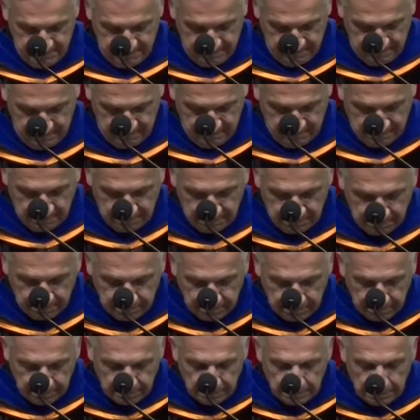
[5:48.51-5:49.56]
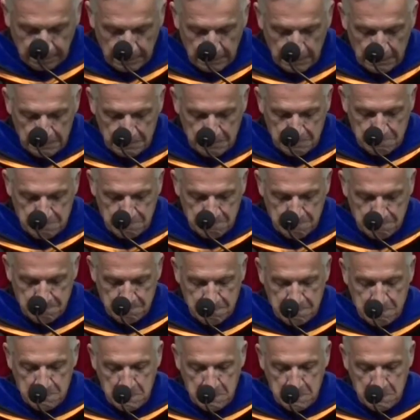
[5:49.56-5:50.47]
No one is speaking in this clip.